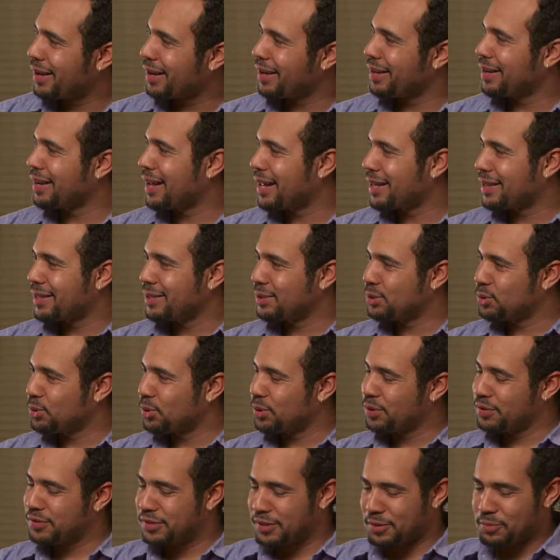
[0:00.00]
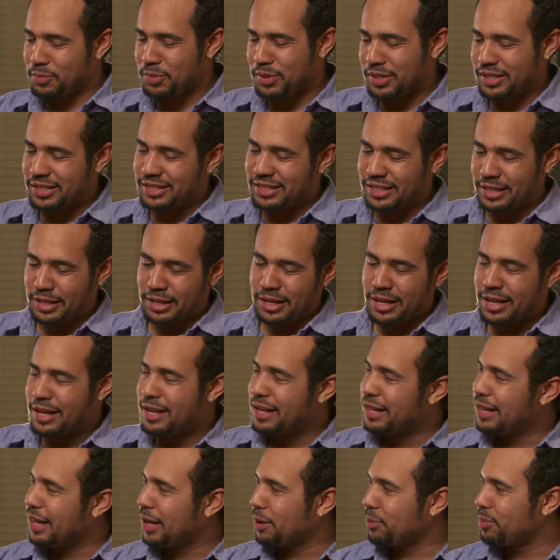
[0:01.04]
and not the sort of simplistic
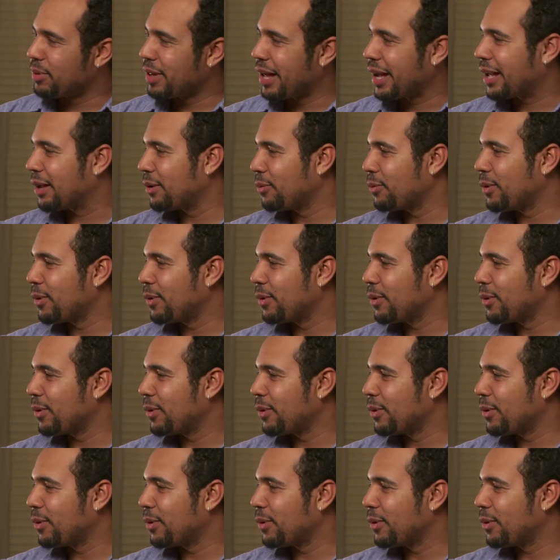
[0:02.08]
like black and